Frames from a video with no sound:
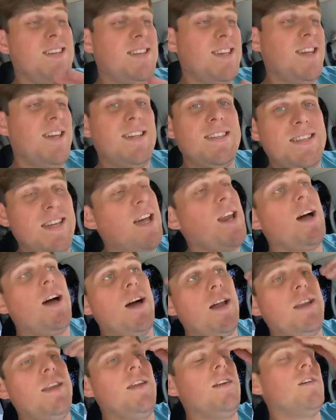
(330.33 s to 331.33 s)
It's kind of
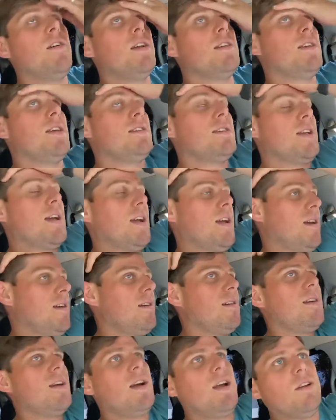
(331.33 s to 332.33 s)
hot in here. It's like,
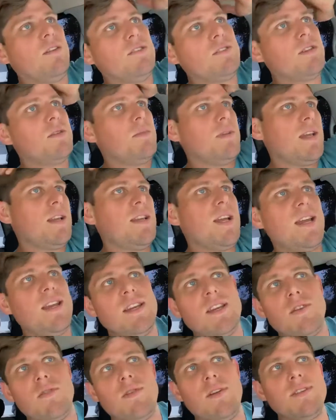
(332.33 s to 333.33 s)
I don't know, it's gonna be like 90
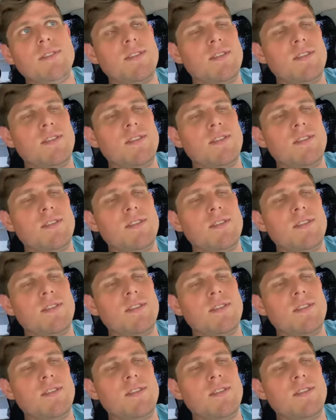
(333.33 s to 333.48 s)
degrees,